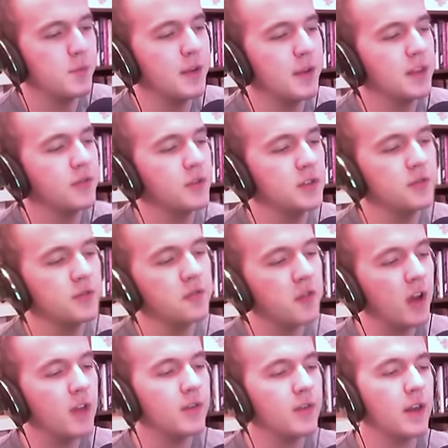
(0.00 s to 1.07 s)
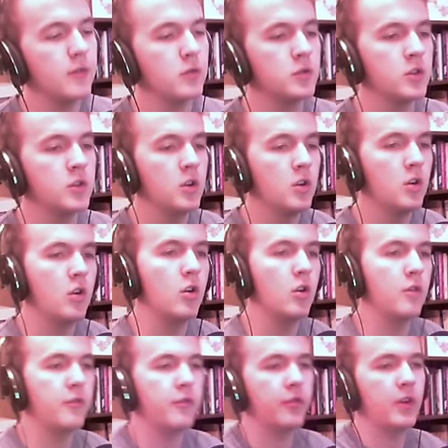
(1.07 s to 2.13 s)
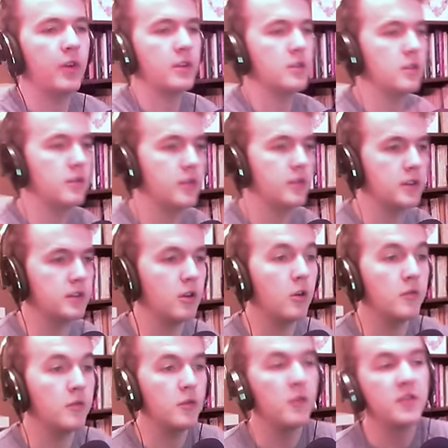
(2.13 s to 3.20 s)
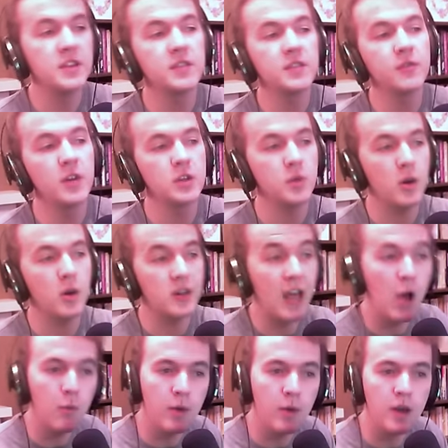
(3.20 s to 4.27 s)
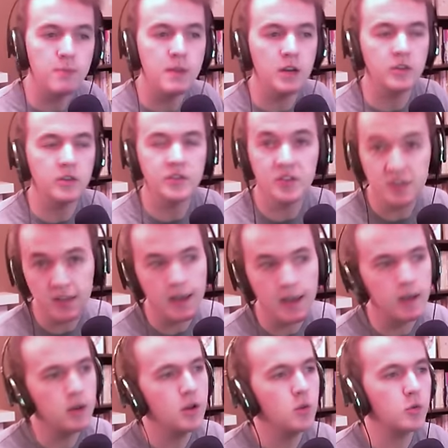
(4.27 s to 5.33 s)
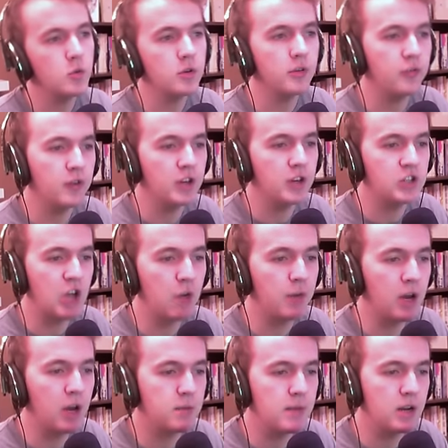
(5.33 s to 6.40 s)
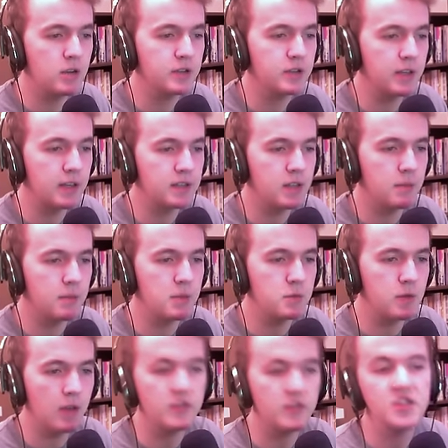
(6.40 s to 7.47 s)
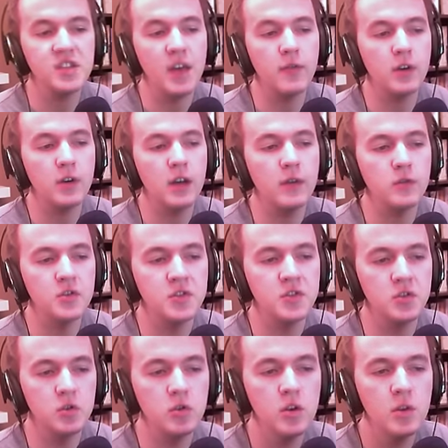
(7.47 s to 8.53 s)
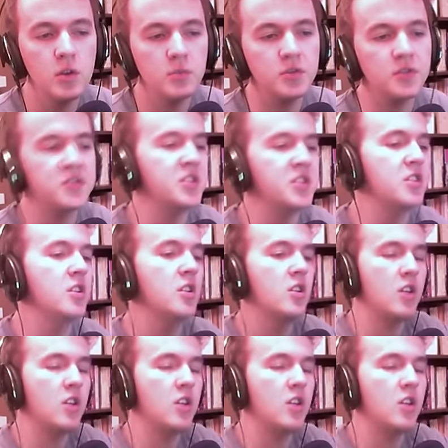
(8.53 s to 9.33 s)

We played the first five levels of, I don't know if, this, no, oh, of this first world, Alpine Meadows. So today, we're going to finish Alpine Meadows, I guess that means we have seven levels to do, So obviously